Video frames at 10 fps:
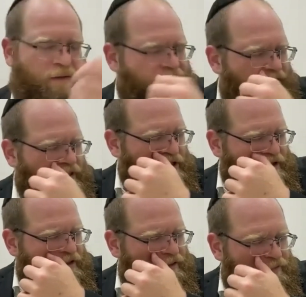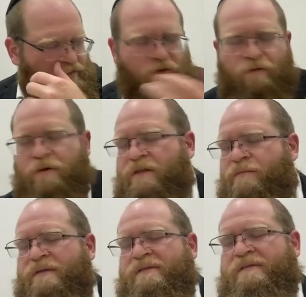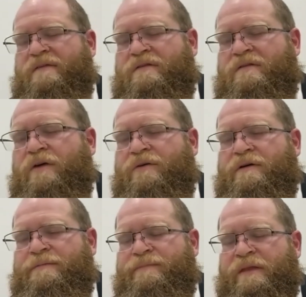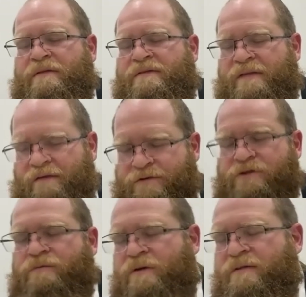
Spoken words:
basic halacha, that we know that one of the mitzvahs in the Torah is to give Truma.